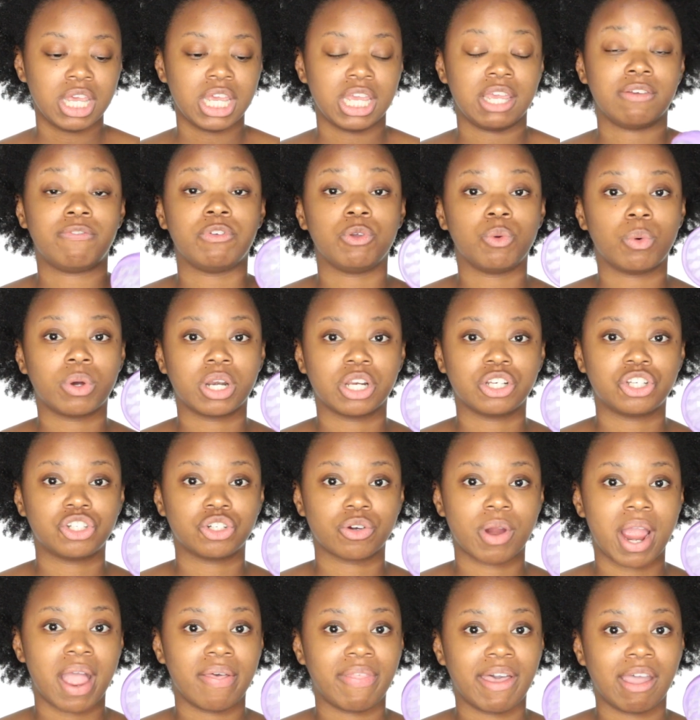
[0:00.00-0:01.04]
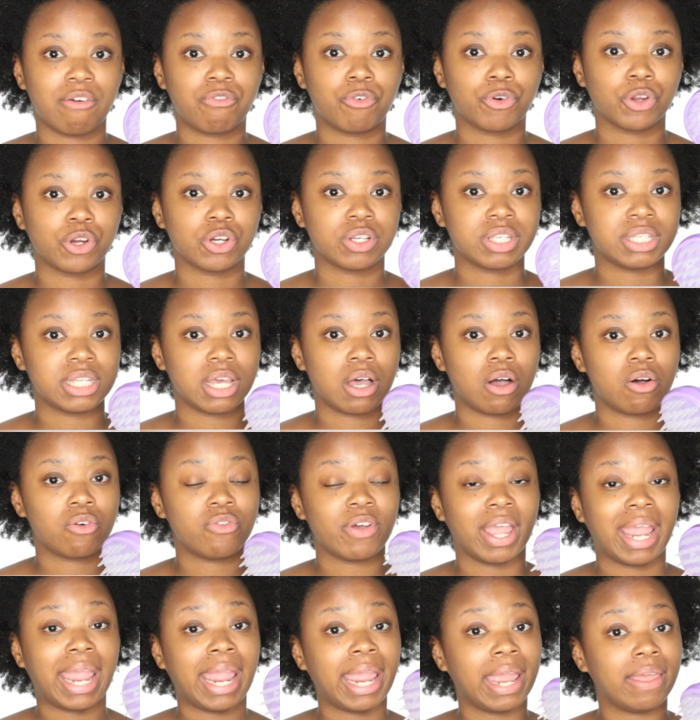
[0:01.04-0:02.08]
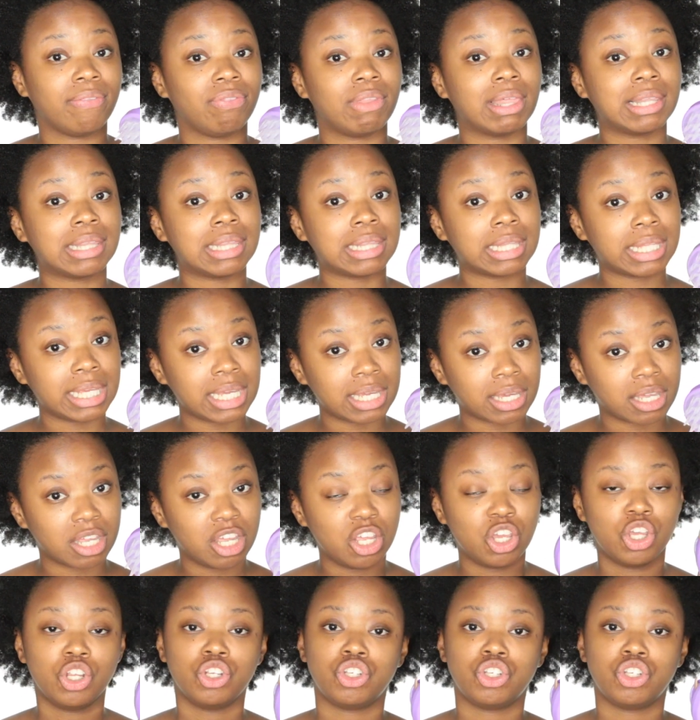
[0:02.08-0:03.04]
if you want to try that for yourself, and the link